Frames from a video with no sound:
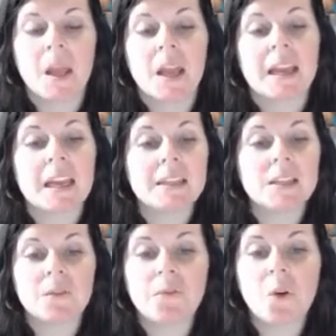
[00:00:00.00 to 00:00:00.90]
Is
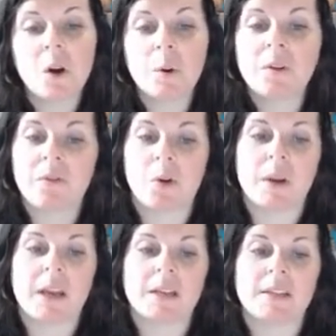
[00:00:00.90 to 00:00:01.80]
it forward
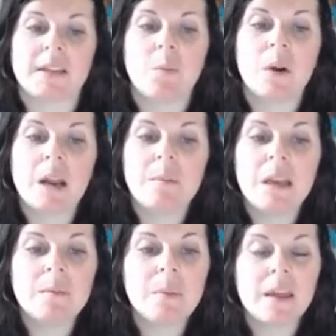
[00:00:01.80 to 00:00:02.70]
focused? And what I
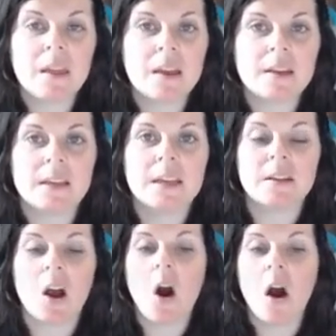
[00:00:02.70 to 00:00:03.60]
mean by this
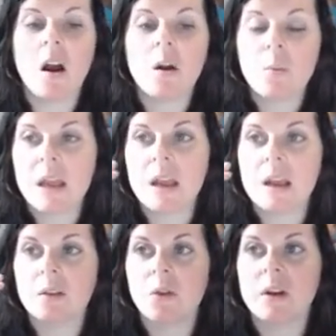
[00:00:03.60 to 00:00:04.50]
is, are
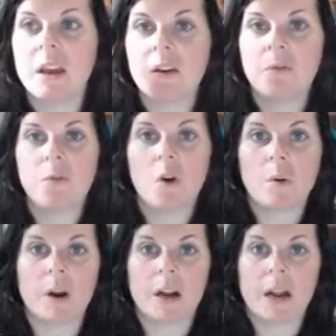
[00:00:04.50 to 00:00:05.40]
we looking
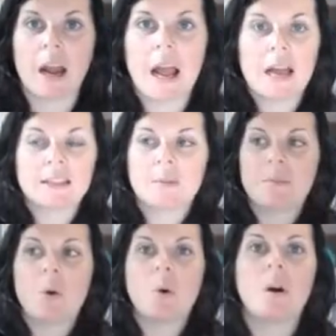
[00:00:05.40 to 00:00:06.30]
forward at
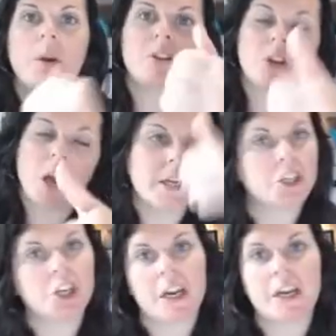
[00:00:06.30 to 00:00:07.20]
something or are we trying to
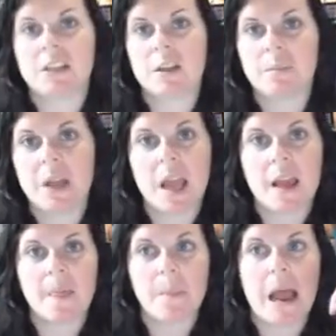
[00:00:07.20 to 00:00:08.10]
change something
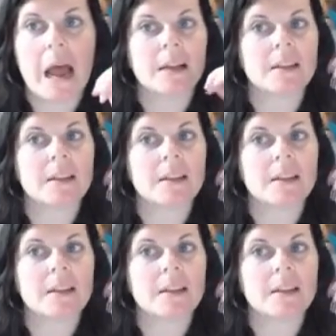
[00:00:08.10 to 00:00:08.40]
in the past?